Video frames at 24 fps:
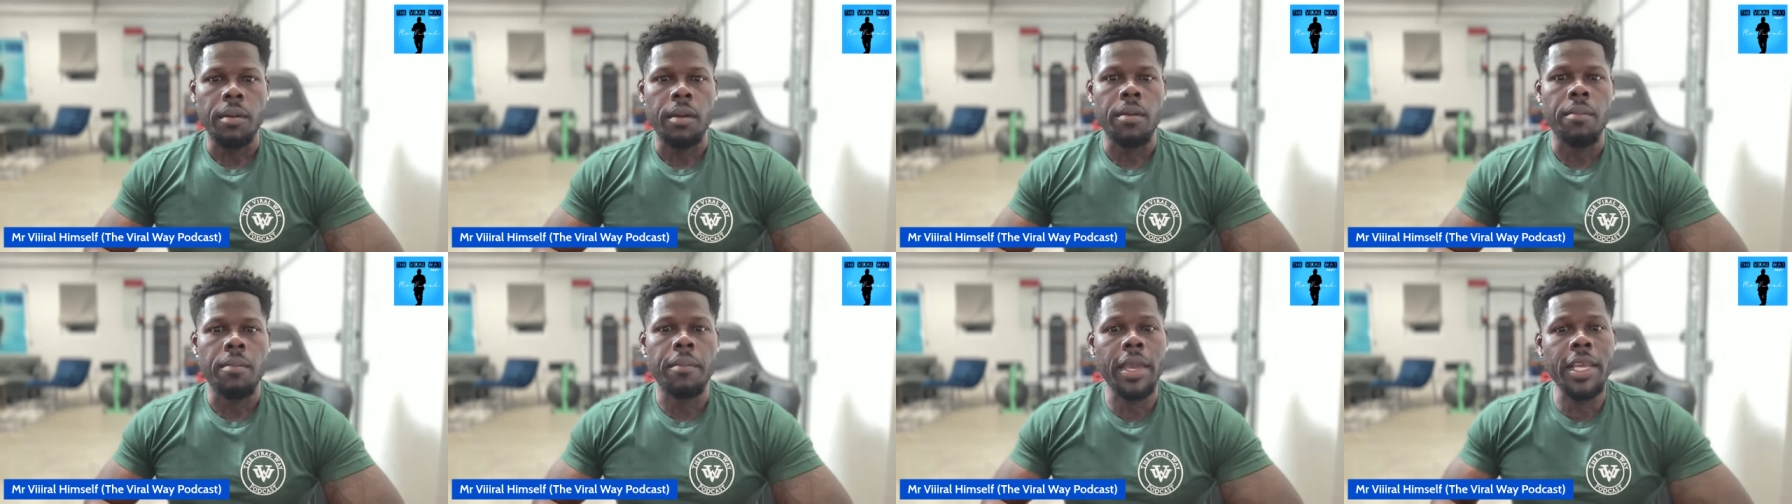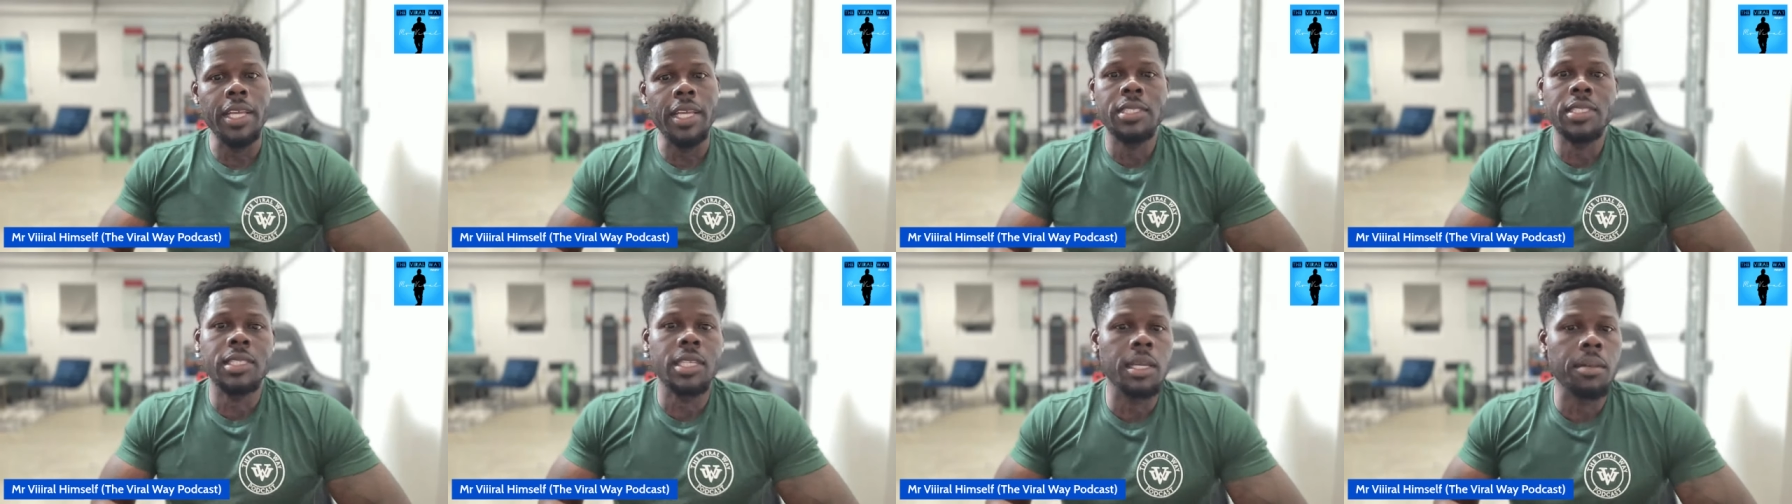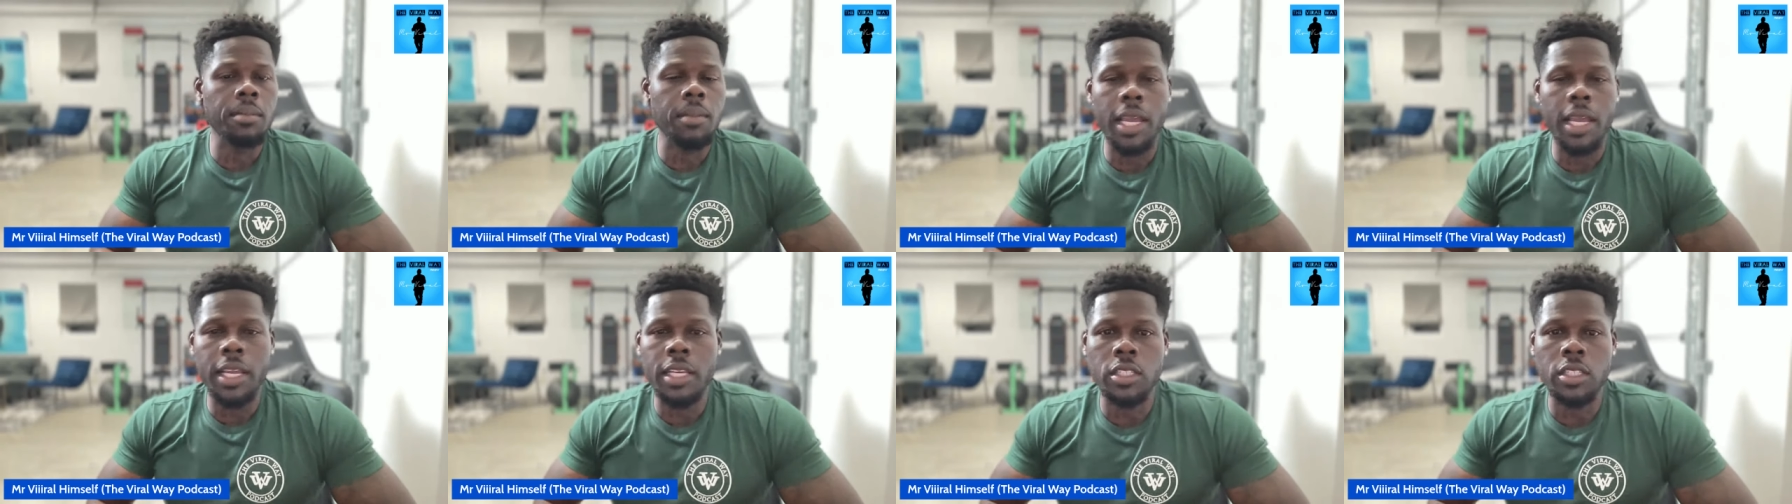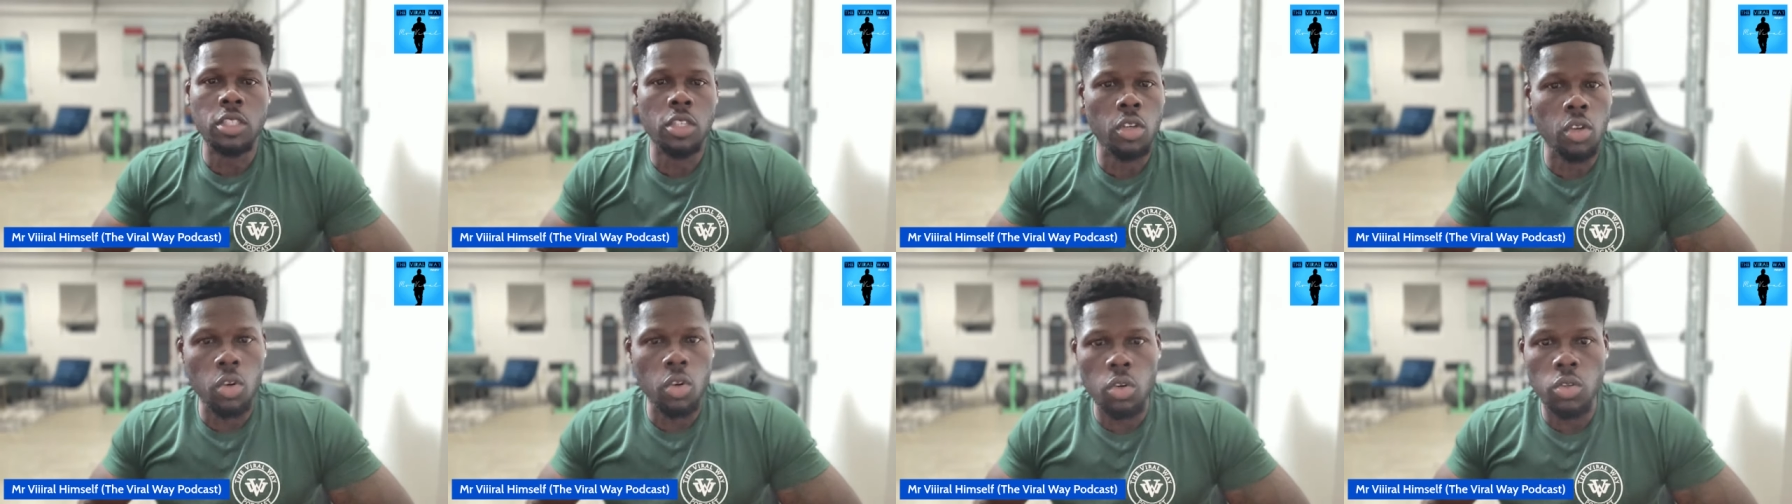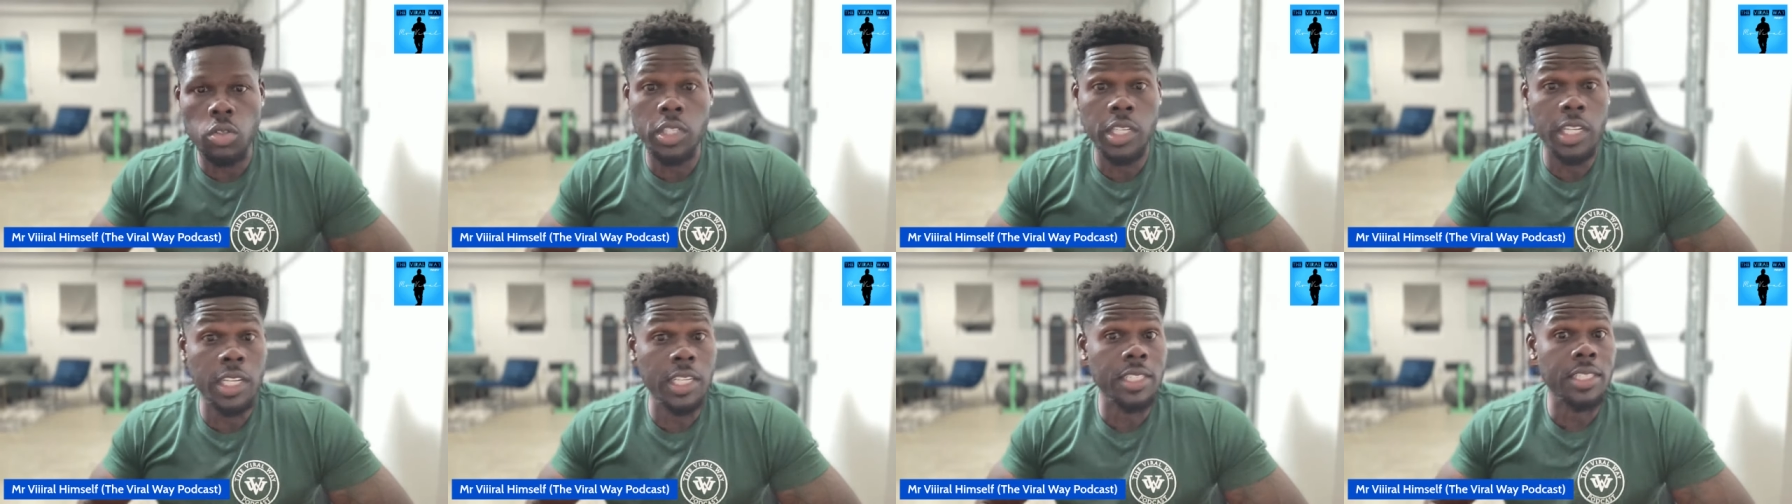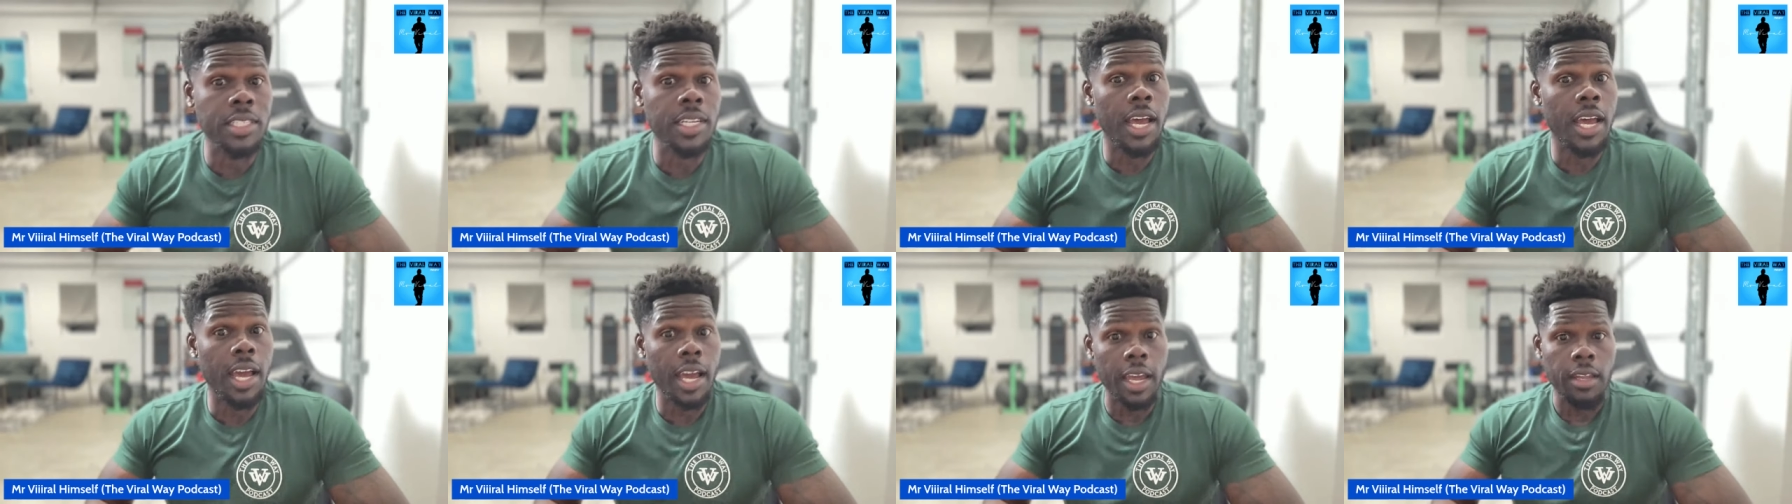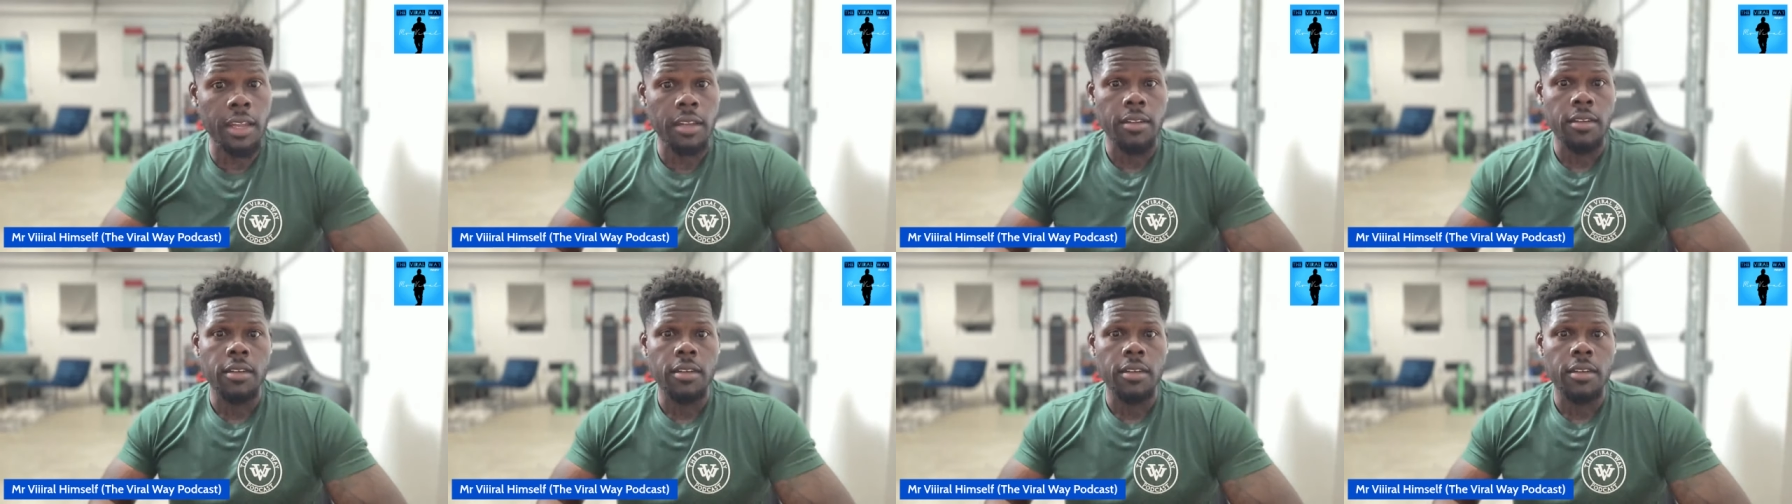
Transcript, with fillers: make it seem like it's cool till it's not.